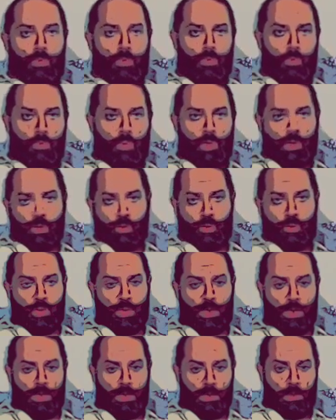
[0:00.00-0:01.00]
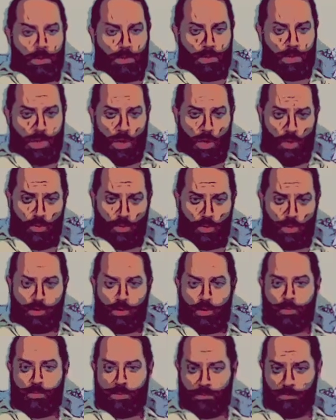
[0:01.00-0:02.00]
what we know in
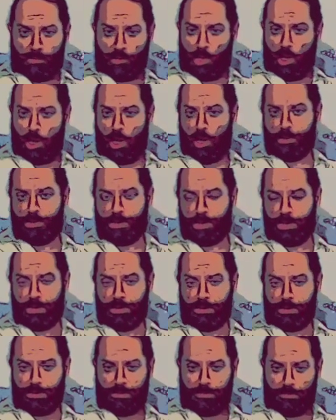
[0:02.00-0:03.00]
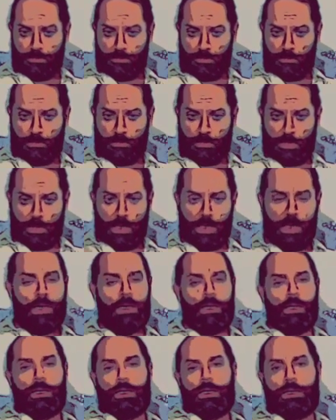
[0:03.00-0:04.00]
terms of content
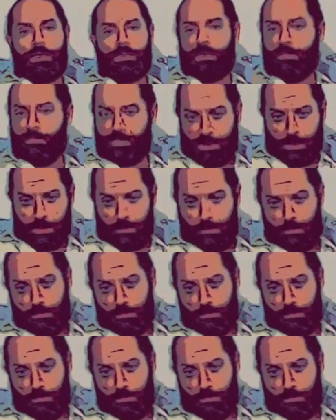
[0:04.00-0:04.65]
is empty.